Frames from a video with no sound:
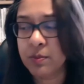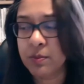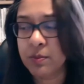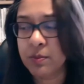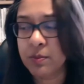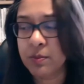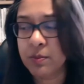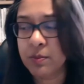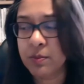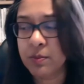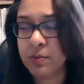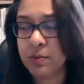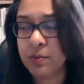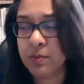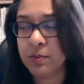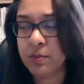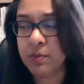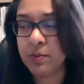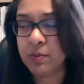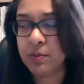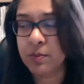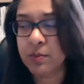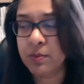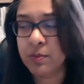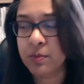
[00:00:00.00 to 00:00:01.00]
actually, I'll deal
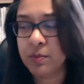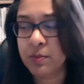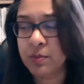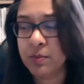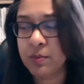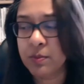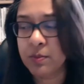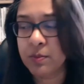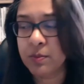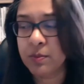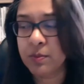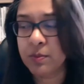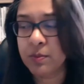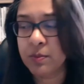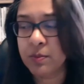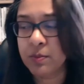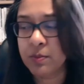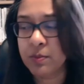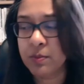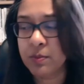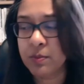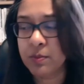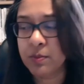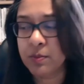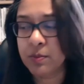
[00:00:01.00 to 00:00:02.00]
with that in Q3
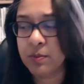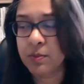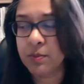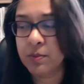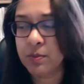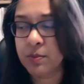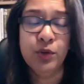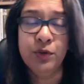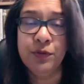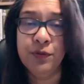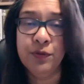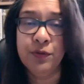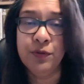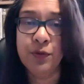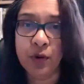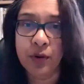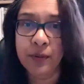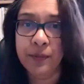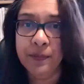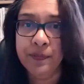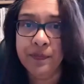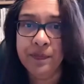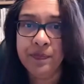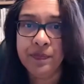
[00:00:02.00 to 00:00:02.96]
or Q4.